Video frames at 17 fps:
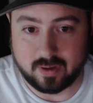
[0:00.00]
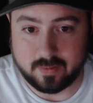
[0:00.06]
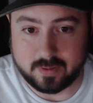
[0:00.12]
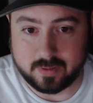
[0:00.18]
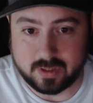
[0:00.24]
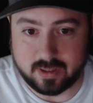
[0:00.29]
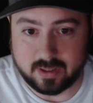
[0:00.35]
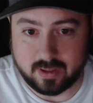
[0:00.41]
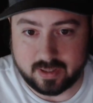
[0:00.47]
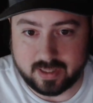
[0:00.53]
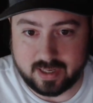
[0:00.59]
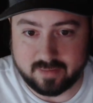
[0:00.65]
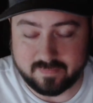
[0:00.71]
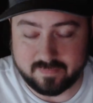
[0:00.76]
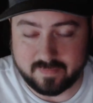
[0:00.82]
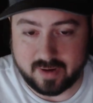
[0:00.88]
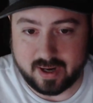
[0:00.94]
in on
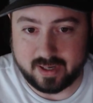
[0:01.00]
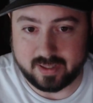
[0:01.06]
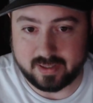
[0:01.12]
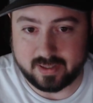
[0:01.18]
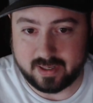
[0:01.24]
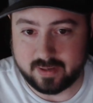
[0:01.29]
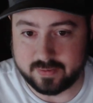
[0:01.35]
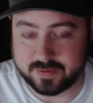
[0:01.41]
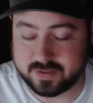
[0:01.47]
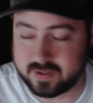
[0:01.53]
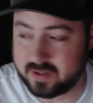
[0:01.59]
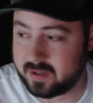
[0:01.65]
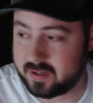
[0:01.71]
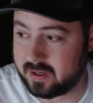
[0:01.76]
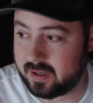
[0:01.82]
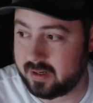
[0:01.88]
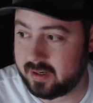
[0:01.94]
that Friday that I was
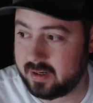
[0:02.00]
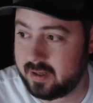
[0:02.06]
cooking.